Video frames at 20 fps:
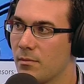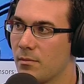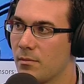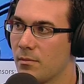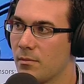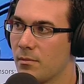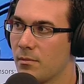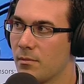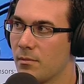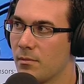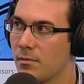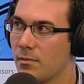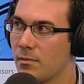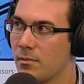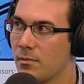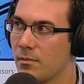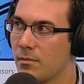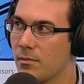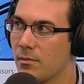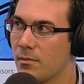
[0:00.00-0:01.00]

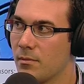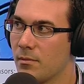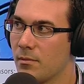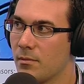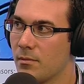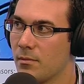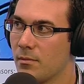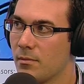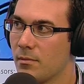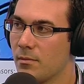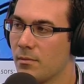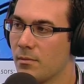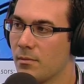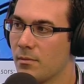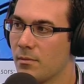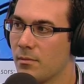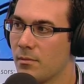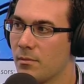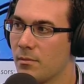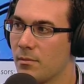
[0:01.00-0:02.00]

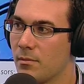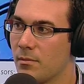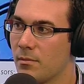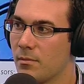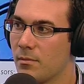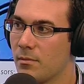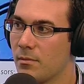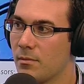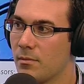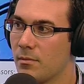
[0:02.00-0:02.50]
[no speech]